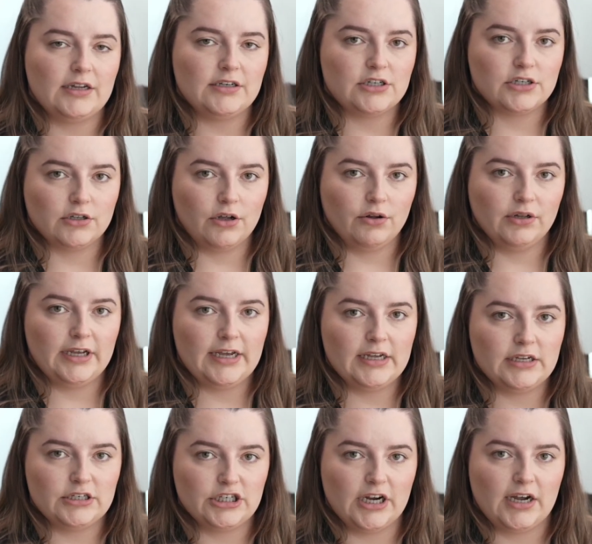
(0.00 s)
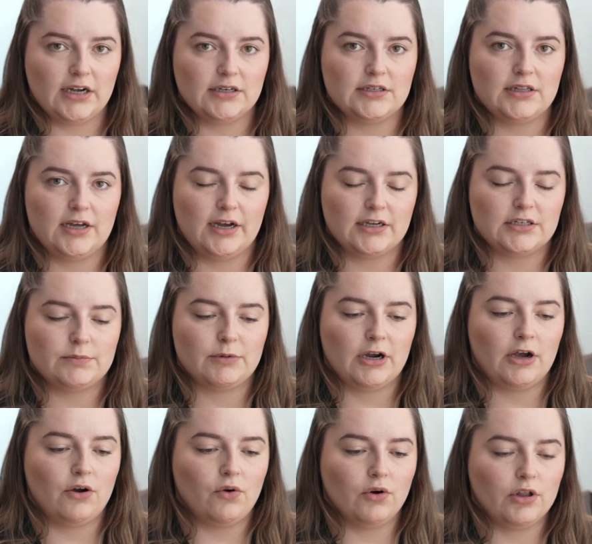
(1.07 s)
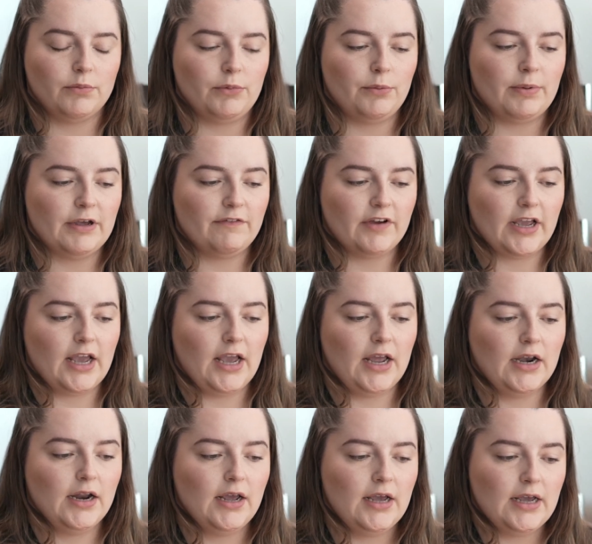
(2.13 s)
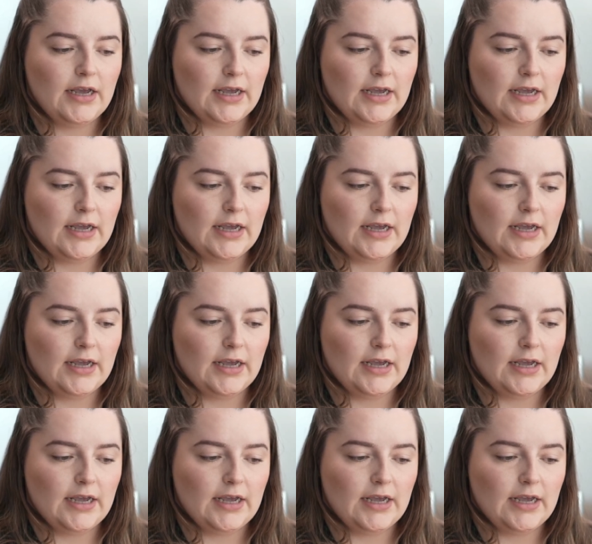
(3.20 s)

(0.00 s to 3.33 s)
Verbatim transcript: and slowly inject the Exparel or the bupivacaine